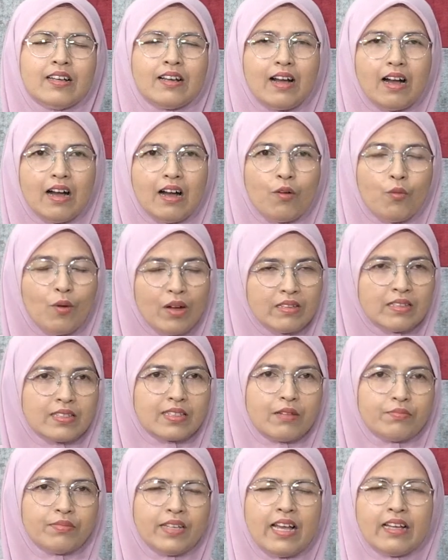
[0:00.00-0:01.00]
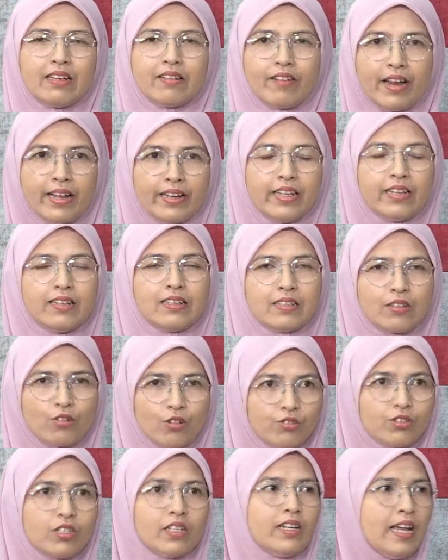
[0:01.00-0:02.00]
one subject credit
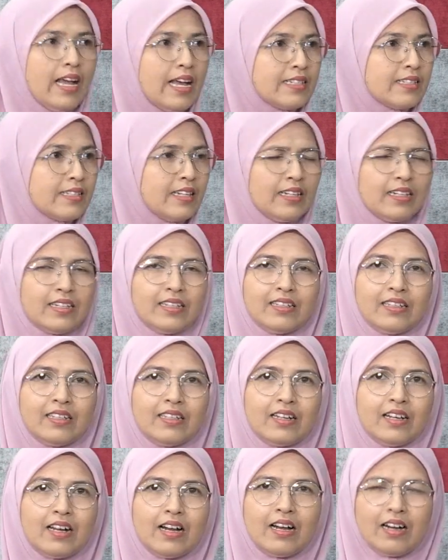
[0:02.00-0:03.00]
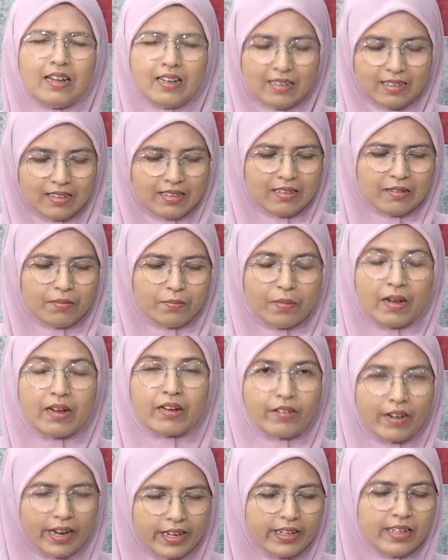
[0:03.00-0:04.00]
considered as a
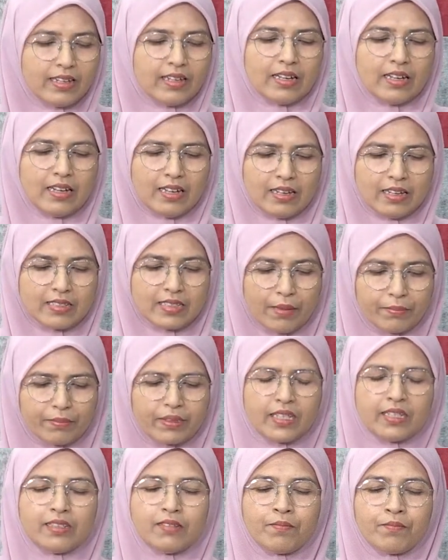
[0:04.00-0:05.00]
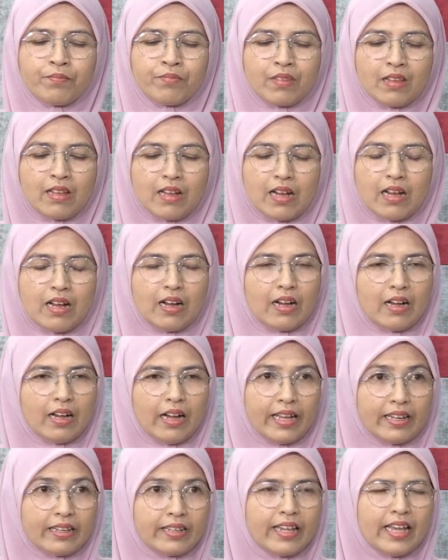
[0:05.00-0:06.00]
credit accepted.
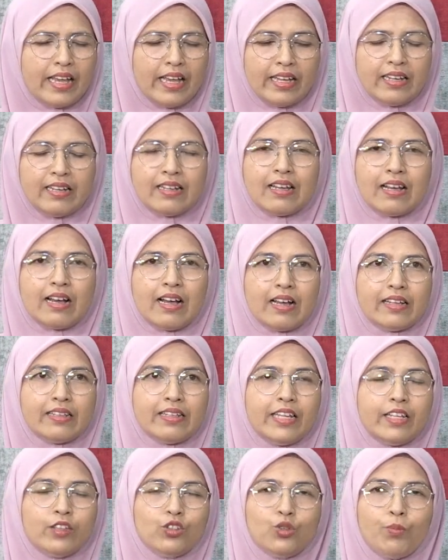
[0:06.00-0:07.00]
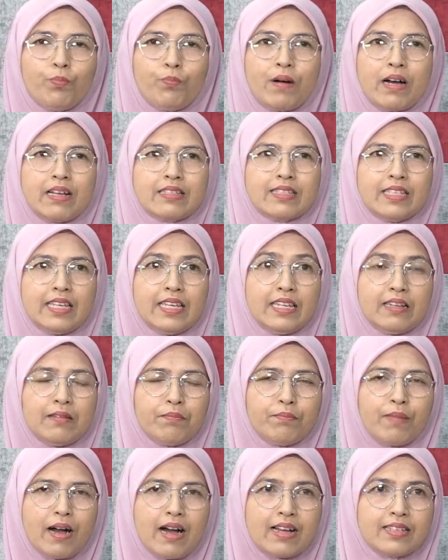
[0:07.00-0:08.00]
And then a need to pass
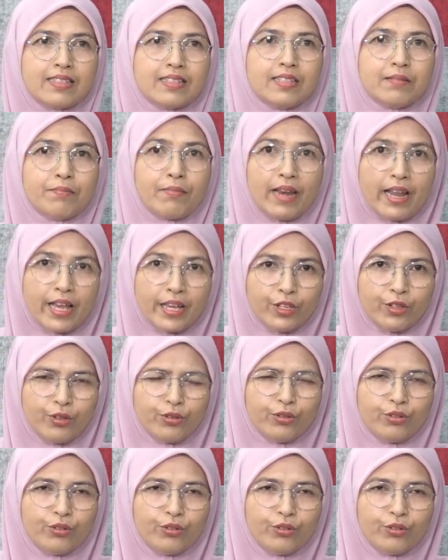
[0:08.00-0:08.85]
in Bahasa Melayu.